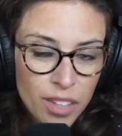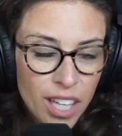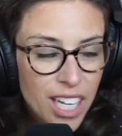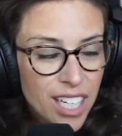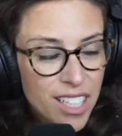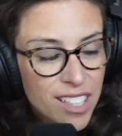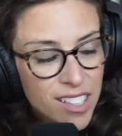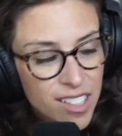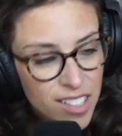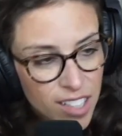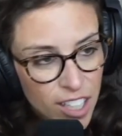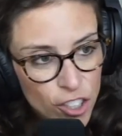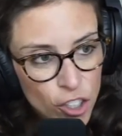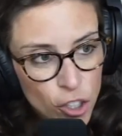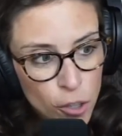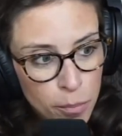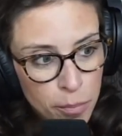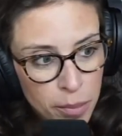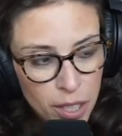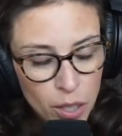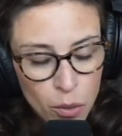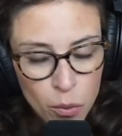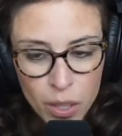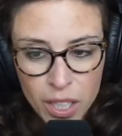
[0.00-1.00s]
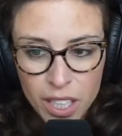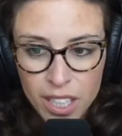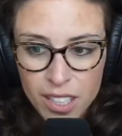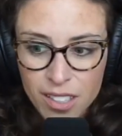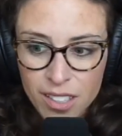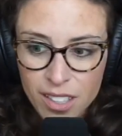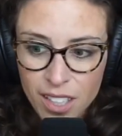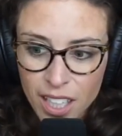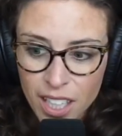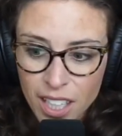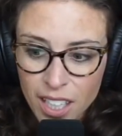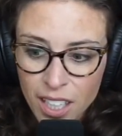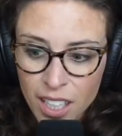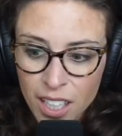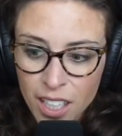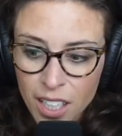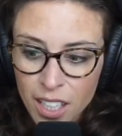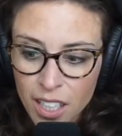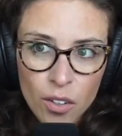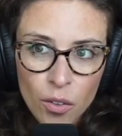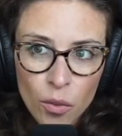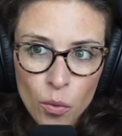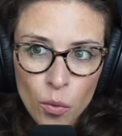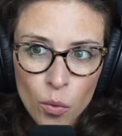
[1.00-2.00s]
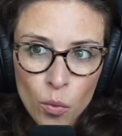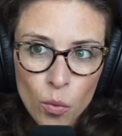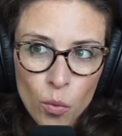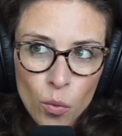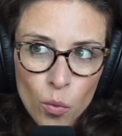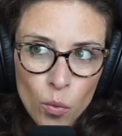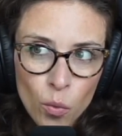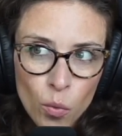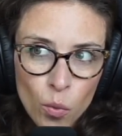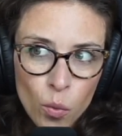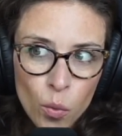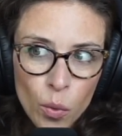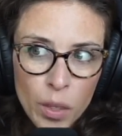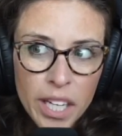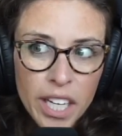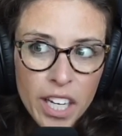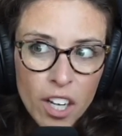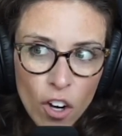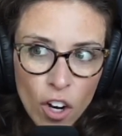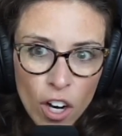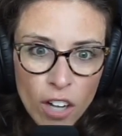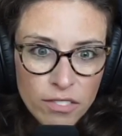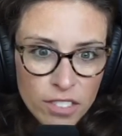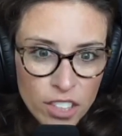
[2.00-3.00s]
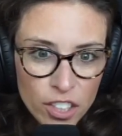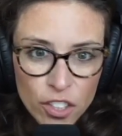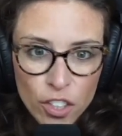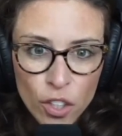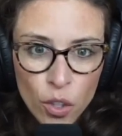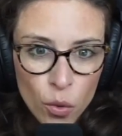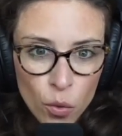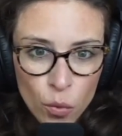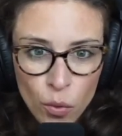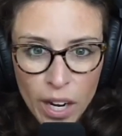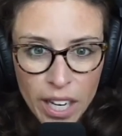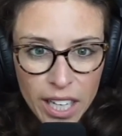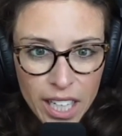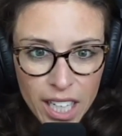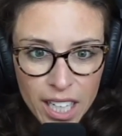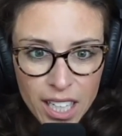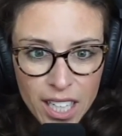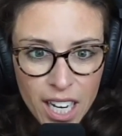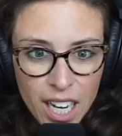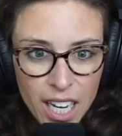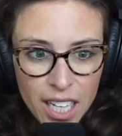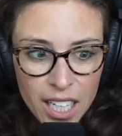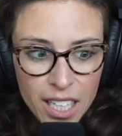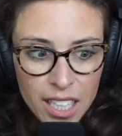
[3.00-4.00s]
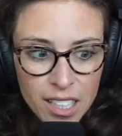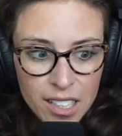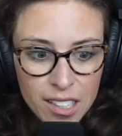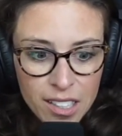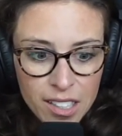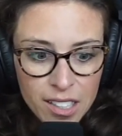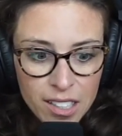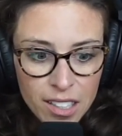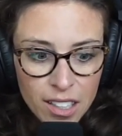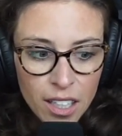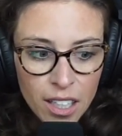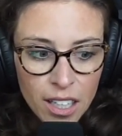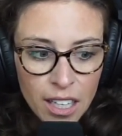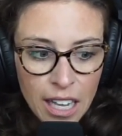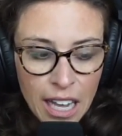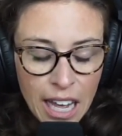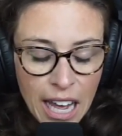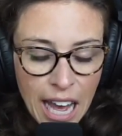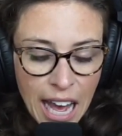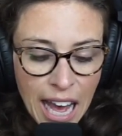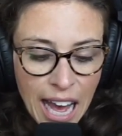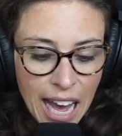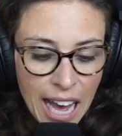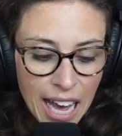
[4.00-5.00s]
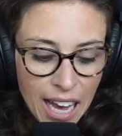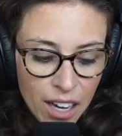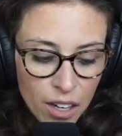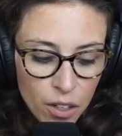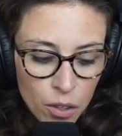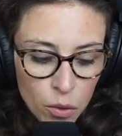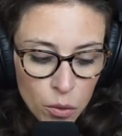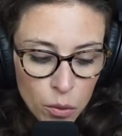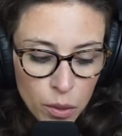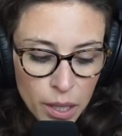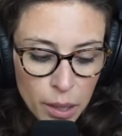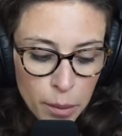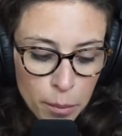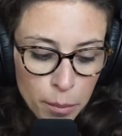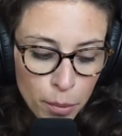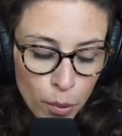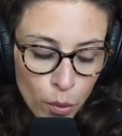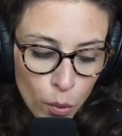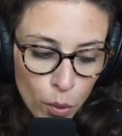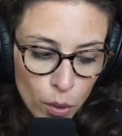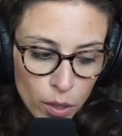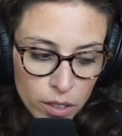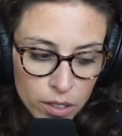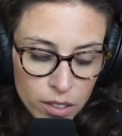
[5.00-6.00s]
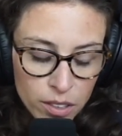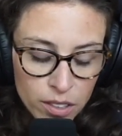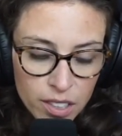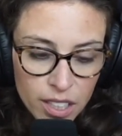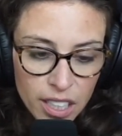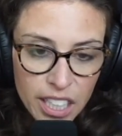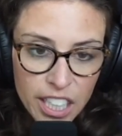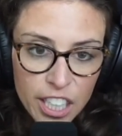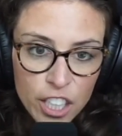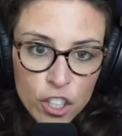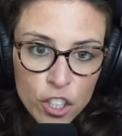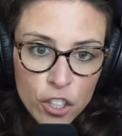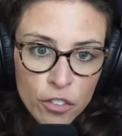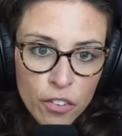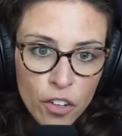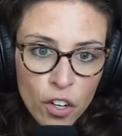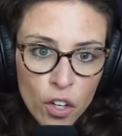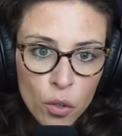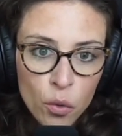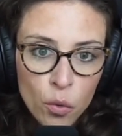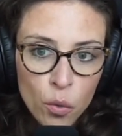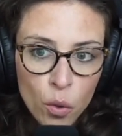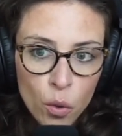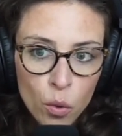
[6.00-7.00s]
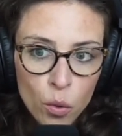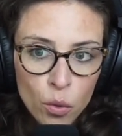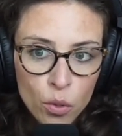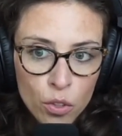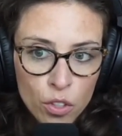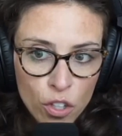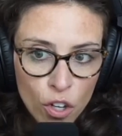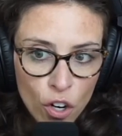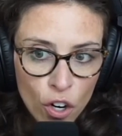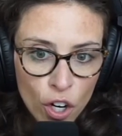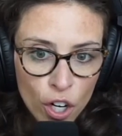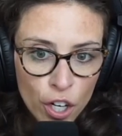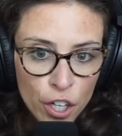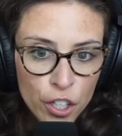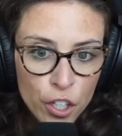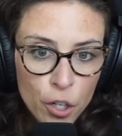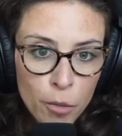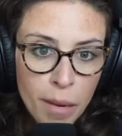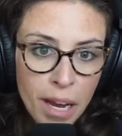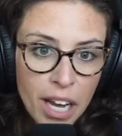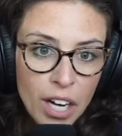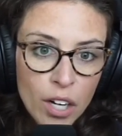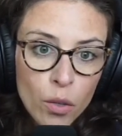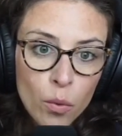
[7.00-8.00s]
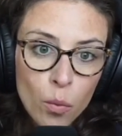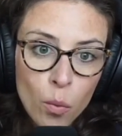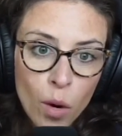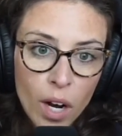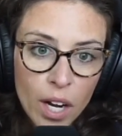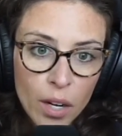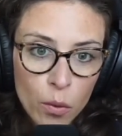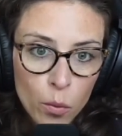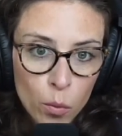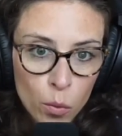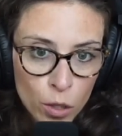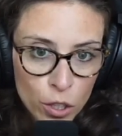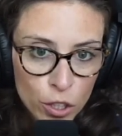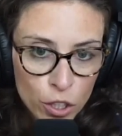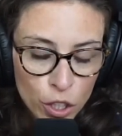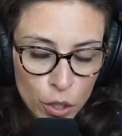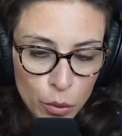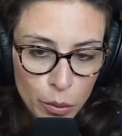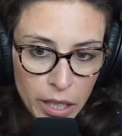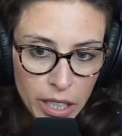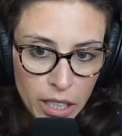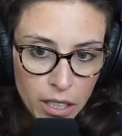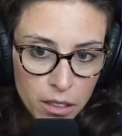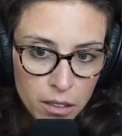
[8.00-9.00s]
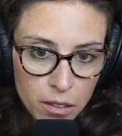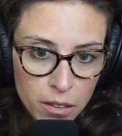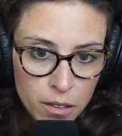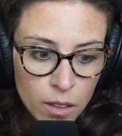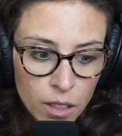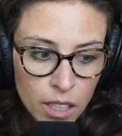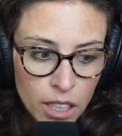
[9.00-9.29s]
That is such a big one. It's like we often don't recognize how important each of our roles are, no matter what we're doing.